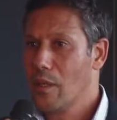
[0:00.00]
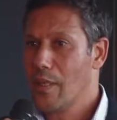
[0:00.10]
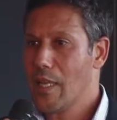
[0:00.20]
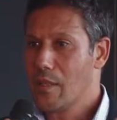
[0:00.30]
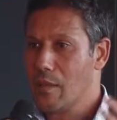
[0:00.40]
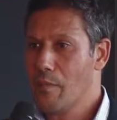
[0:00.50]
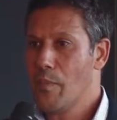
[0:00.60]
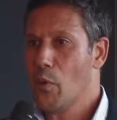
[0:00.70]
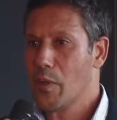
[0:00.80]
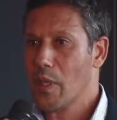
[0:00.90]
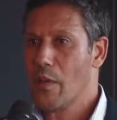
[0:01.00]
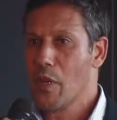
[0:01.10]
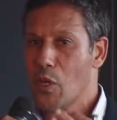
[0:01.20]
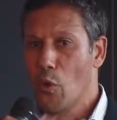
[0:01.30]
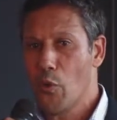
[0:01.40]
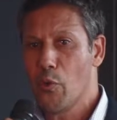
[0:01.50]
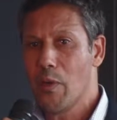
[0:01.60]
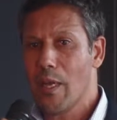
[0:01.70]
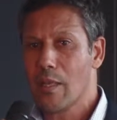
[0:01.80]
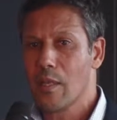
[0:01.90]
That is important. If you don't
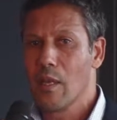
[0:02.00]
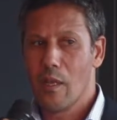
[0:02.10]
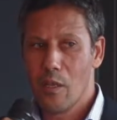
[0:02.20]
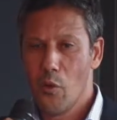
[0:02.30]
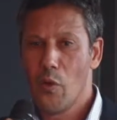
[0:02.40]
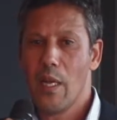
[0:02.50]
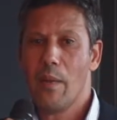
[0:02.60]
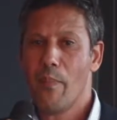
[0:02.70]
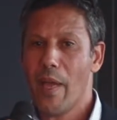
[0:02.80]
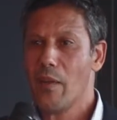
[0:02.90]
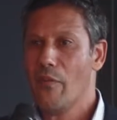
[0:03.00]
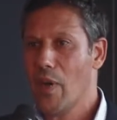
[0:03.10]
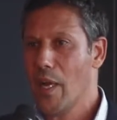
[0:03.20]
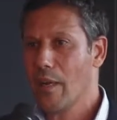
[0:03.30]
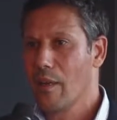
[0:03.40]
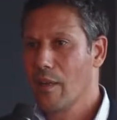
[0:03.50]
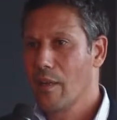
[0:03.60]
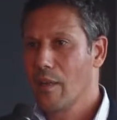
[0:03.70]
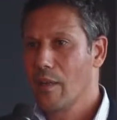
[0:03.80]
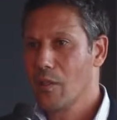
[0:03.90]
do that, you will pay the fine.
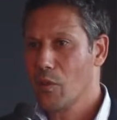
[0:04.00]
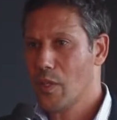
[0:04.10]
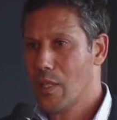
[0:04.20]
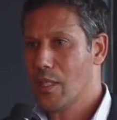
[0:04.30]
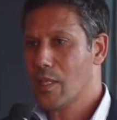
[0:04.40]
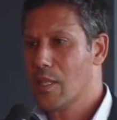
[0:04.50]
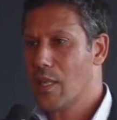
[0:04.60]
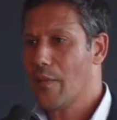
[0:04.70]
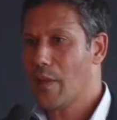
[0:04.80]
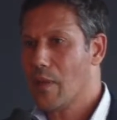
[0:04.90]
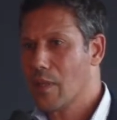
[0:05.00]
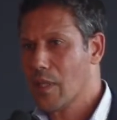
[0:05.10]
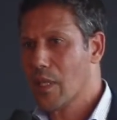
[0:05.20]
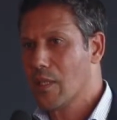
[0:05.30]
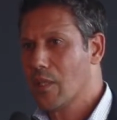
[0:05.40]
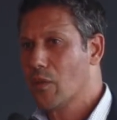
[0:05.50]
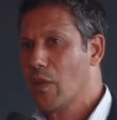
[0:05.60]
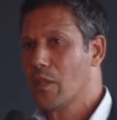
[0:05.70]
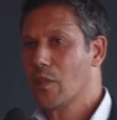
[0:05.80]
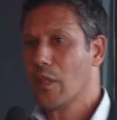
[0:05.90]
So this is another thing that you
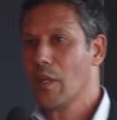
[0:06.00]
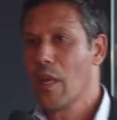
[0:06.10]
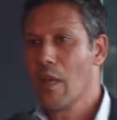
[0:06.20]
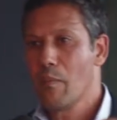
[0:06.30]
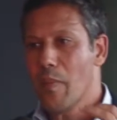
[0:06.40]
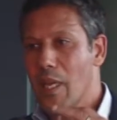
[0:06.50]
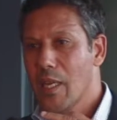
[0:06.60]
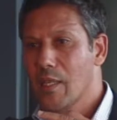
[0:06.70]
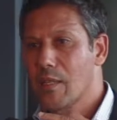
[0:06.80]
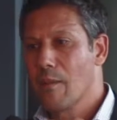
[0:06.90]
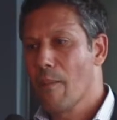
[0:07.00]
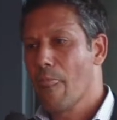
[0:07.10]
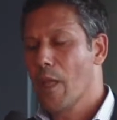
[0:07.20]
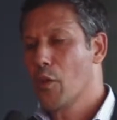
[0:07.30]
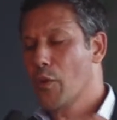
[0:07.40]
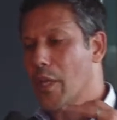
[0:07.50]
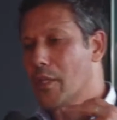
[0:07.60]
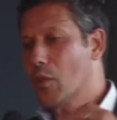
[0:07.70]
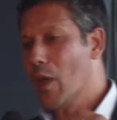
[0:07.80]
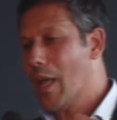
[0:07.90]
need to take. Means you
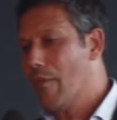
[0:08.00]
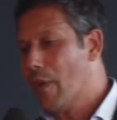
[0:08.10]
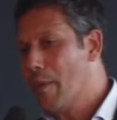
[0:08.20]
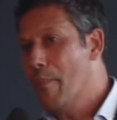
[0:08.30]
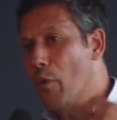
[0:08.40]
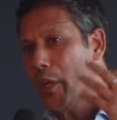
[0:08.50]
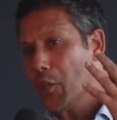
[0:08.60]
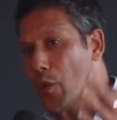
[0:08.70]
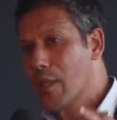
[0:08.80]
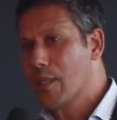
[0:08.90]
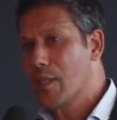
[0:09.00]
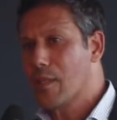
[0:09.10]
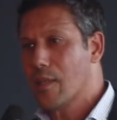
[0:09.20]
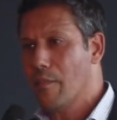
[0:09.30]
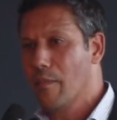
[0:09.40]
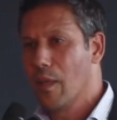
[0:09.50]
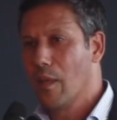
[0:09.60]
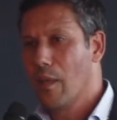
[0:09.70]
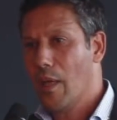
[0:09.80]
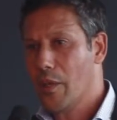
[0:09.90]
need to have a monitoring system,
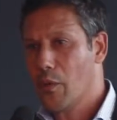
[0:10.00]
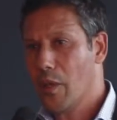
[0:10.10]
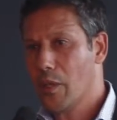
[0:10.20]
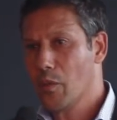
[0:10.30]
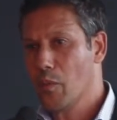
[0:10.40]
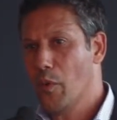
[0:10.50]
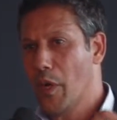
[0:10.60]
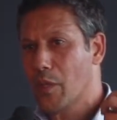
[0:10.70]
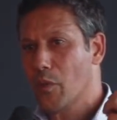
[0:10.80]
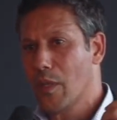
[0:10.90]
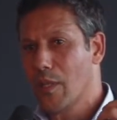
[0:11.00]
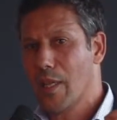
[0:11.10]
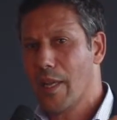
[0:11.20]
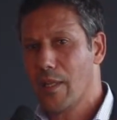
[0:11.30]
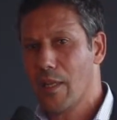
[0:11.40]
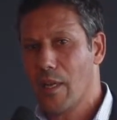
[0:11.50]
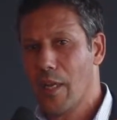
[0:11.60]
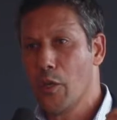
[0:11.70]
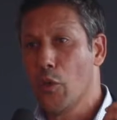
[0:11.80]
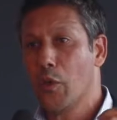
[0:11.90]
and you need to monitor the data
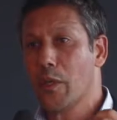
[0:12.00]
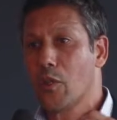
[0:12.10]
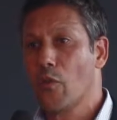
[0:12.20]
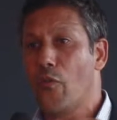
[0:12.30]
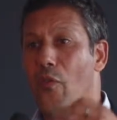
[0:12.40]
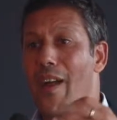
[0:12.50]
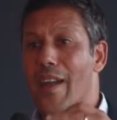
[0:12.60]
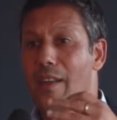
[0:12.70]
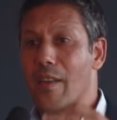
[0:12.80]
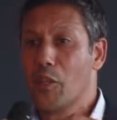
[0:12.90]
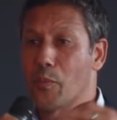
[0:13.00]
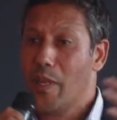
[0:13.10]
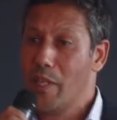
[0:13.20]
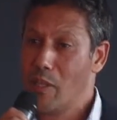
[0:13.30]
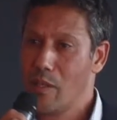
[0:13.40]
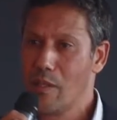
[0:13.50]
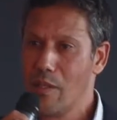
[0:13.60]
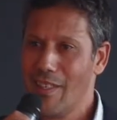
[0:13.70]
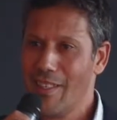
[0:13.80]
in order to find these breaches.